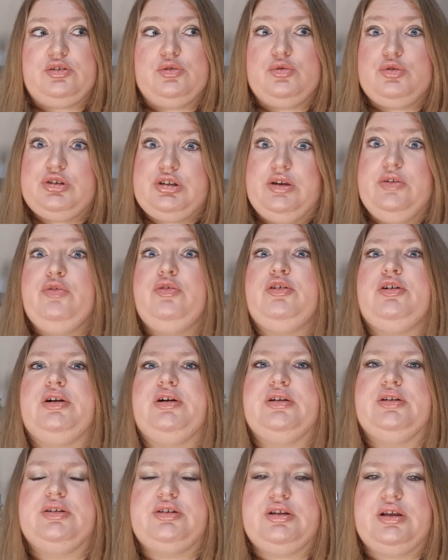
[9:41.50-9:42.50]

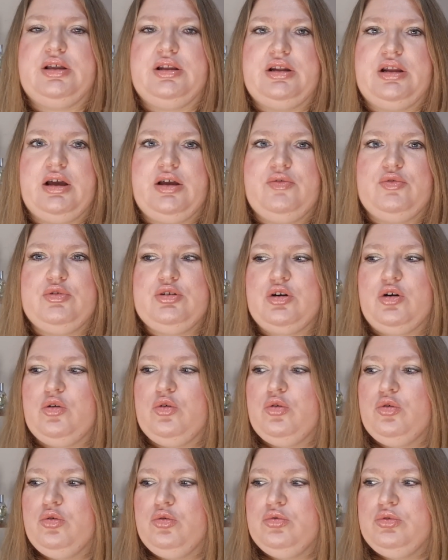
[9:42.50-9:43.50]
different, and I would
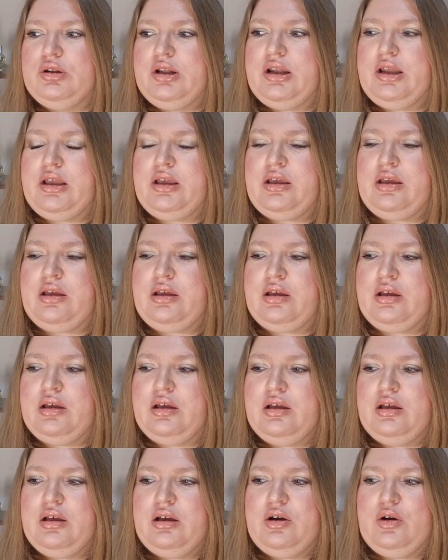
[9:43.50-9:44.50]
only
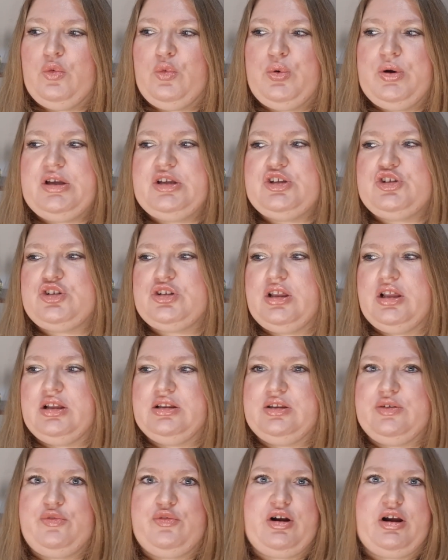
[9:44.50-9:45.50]
wish that
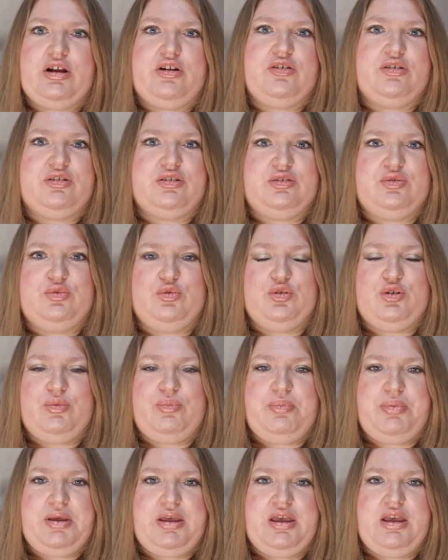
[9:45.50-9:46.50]
the fragrance would
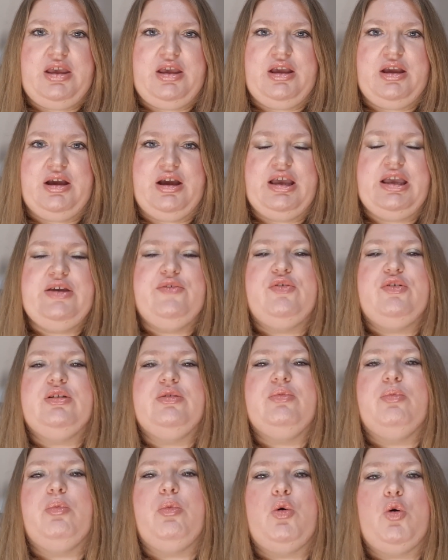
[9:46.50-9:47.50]
be even
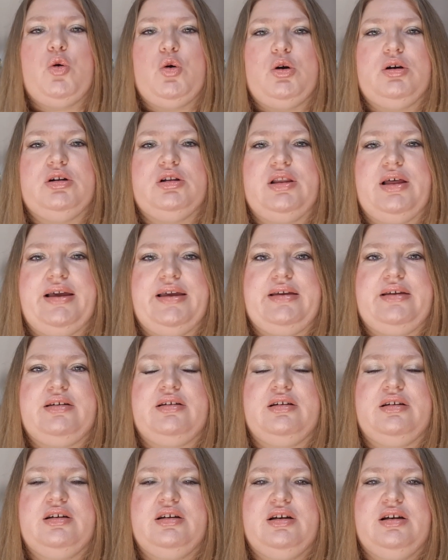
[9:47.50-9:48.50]
more like
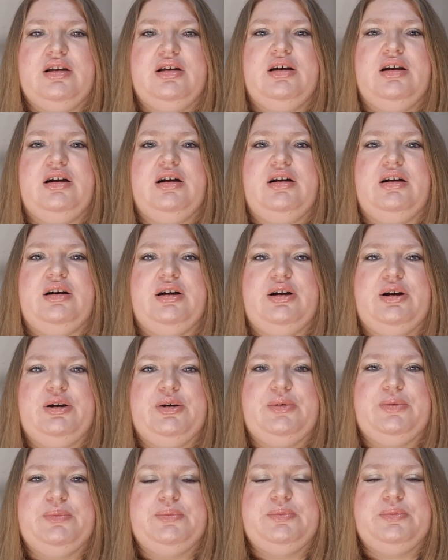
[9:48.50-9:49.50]

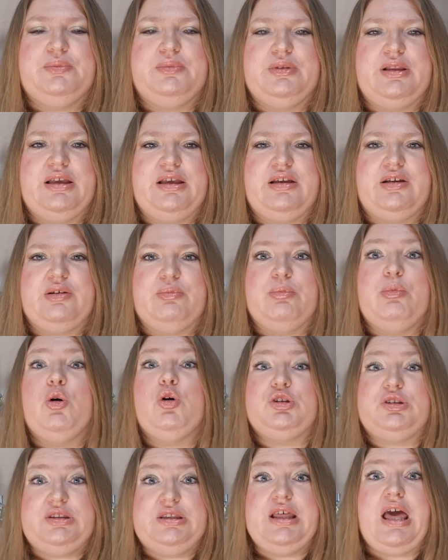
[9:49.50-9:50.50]
like more
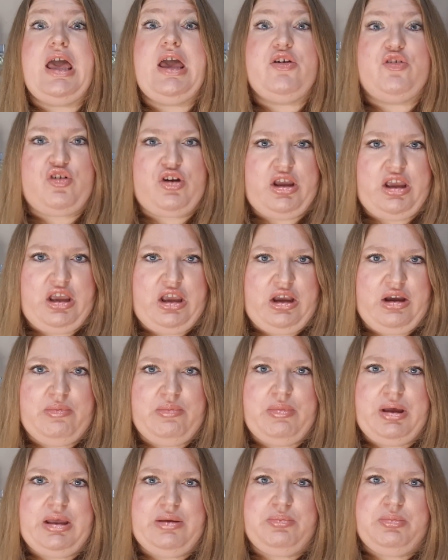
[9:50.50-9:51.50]
daring,
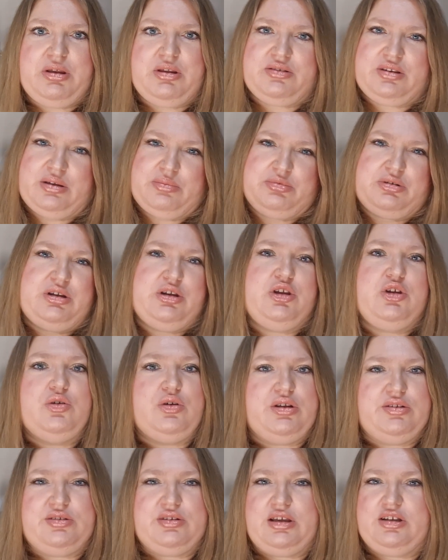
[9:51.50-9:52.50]
maybe something
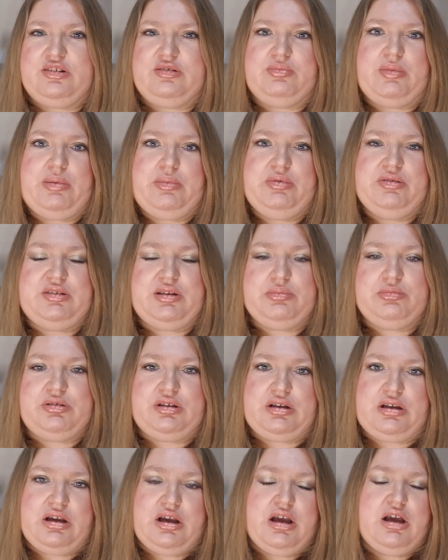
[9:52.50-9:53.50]
unisex, maybe
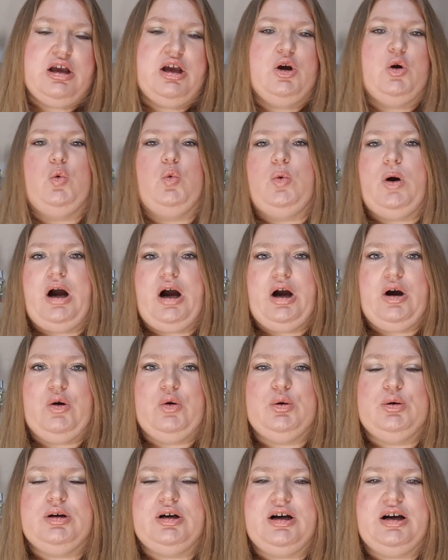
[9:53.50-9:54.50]
something
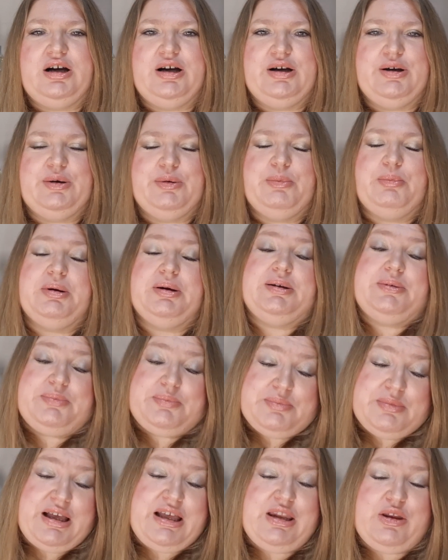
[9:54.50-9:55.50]
wow. But
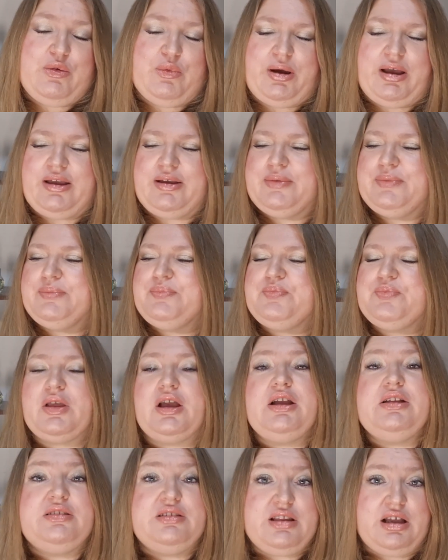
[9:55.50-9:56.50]
anyway,
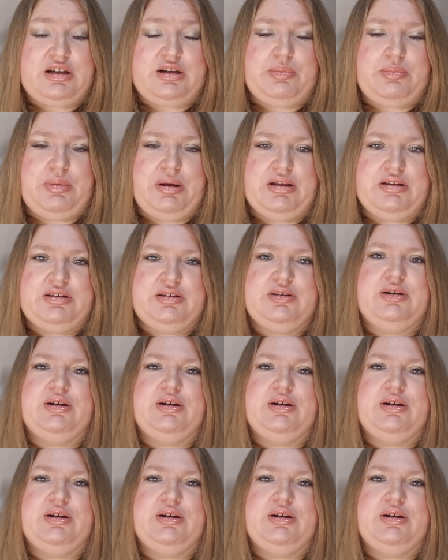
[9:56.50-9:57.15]
it's not a bad